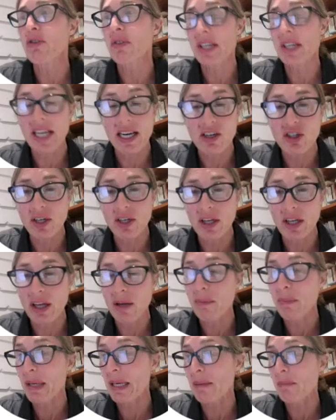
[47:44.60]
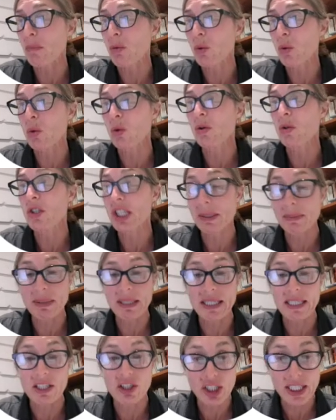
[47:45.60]
reduction can be more
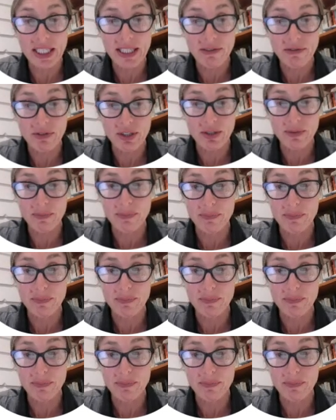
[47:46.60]
cheaply achieved.